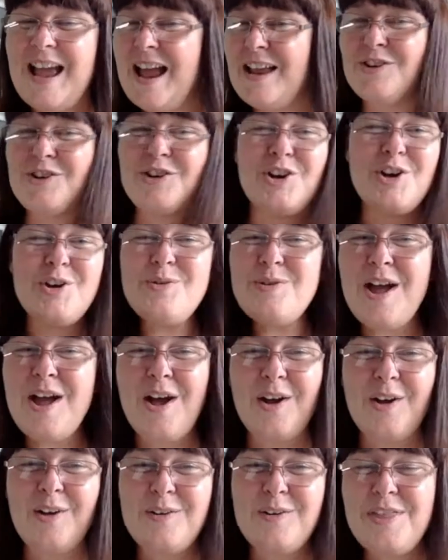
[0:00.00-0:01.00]
and you
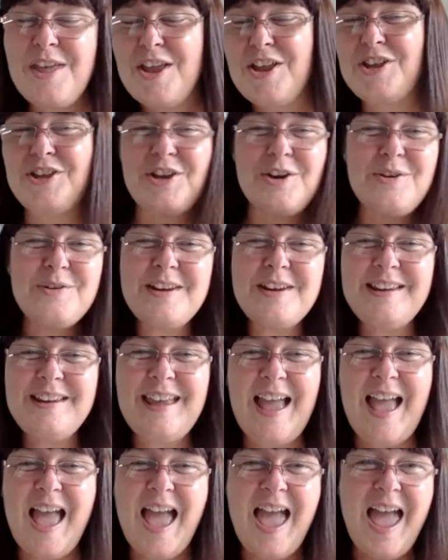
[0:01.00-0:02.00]
know that you can
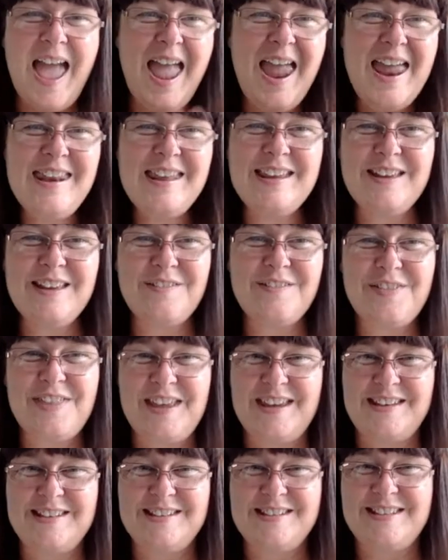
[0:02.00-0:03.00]
get any of
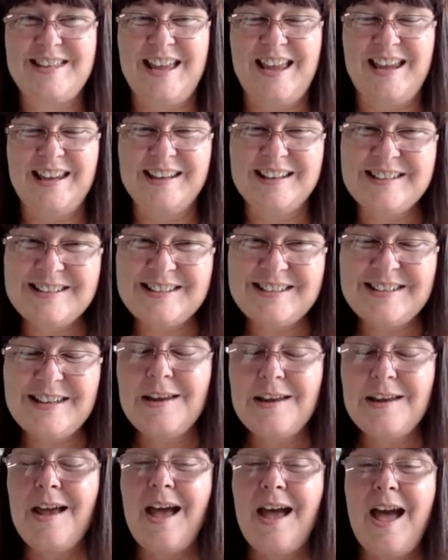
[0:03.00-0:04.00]
these things
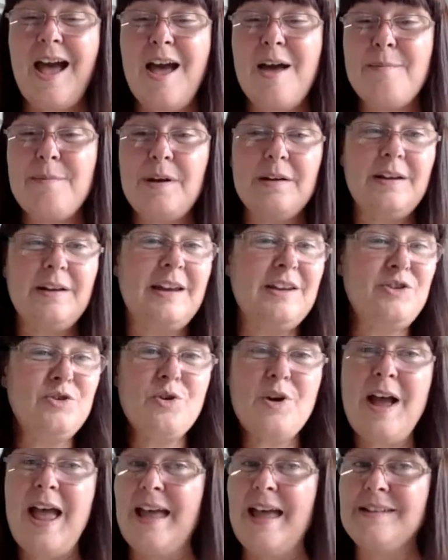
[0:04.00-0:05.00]
um, in
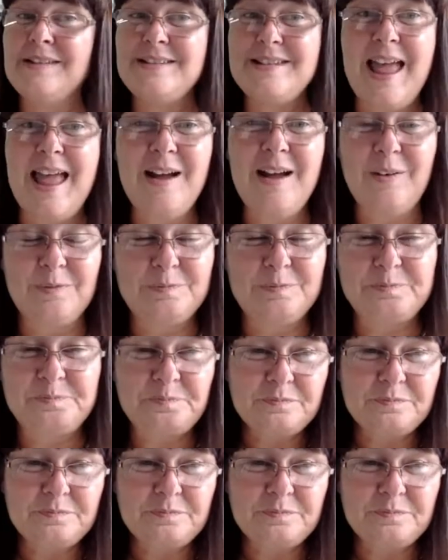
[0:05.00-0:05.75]
your hands now.